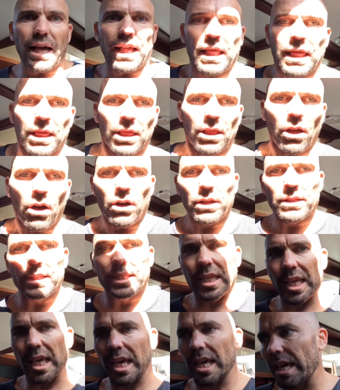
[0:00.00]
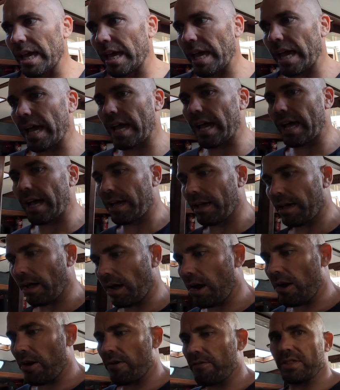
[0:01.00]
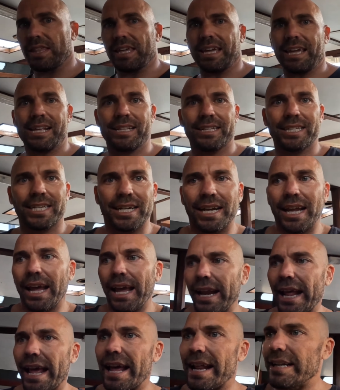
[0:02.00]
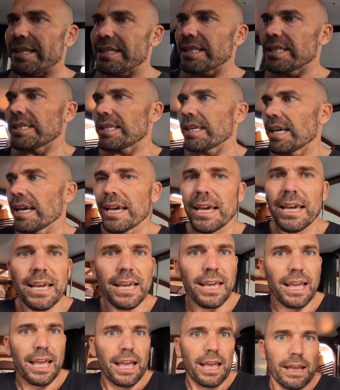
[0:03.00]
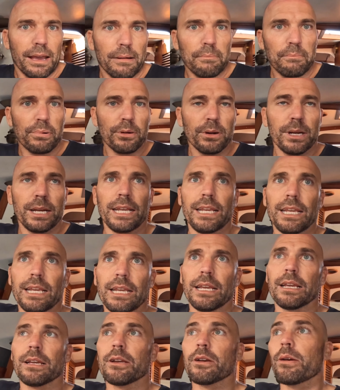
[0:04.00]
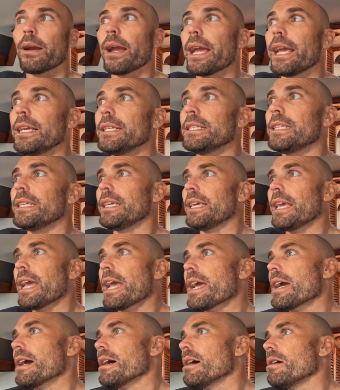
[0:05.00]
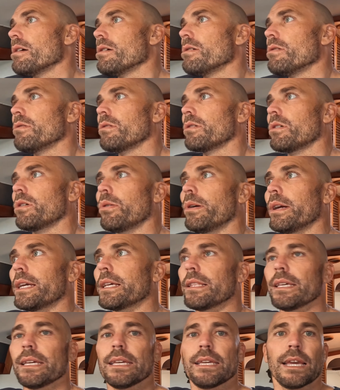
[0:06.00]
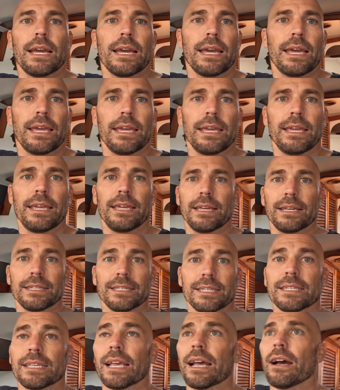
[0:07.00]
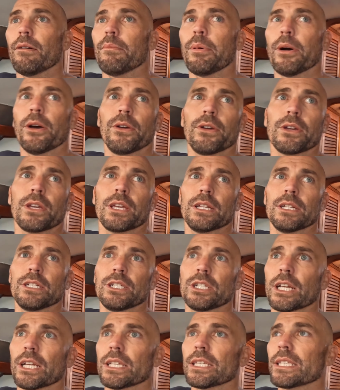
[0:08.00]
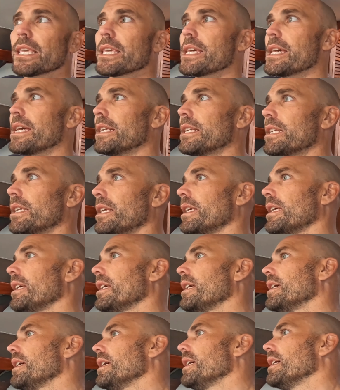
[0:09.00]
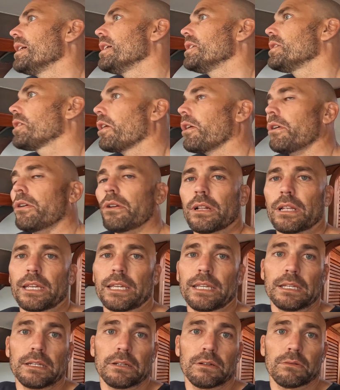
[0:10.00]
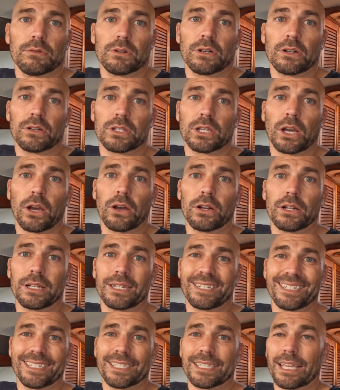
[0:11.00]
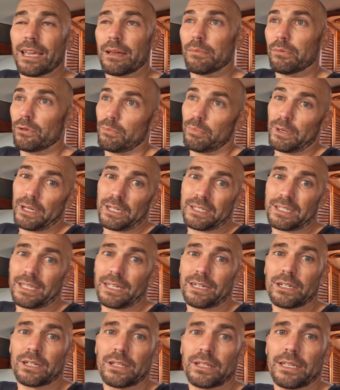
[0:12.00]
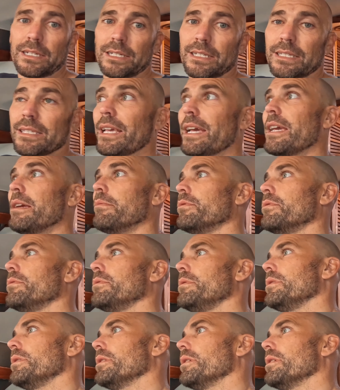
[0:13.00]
a lot over the internet, and it's pretty crazy how quickly a sailboat can just get totally, well, not totally disabled, but essentially disabled, you